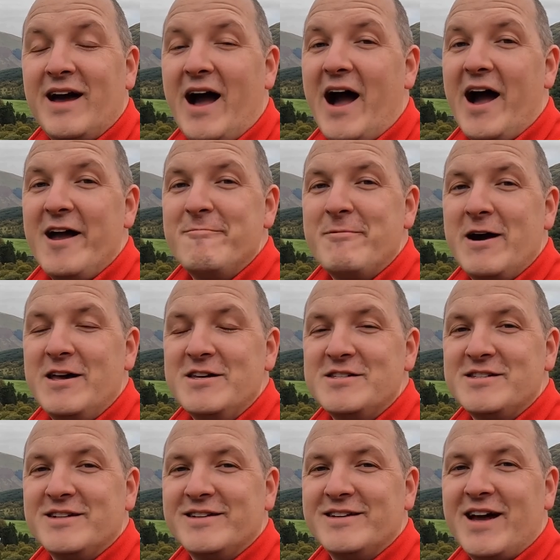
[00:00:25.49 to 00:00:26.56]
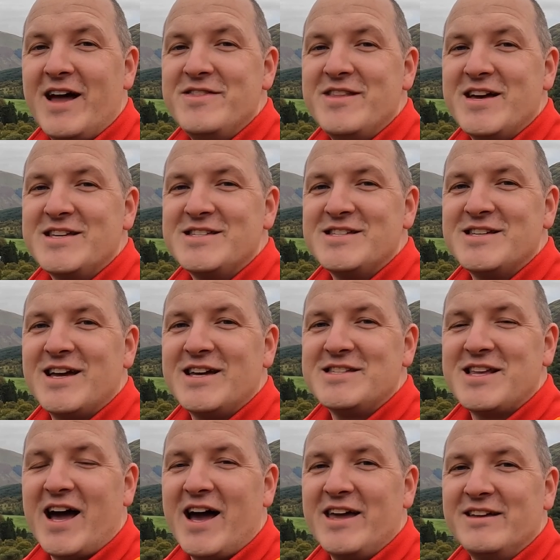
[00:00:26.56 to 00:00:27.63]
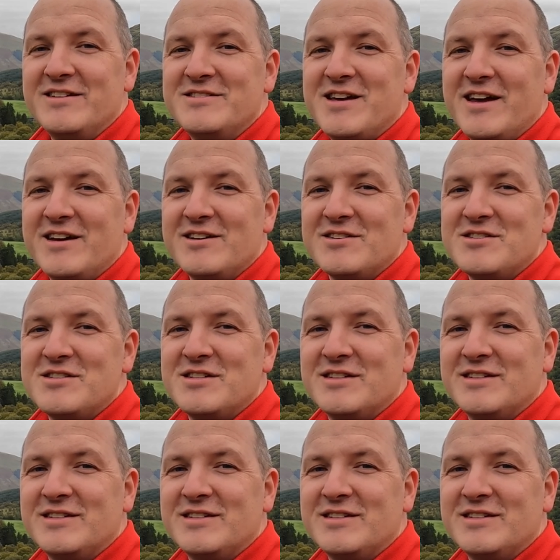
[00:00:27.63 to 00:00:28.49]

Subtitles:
I'm Alistair and this is the Highland Hikers.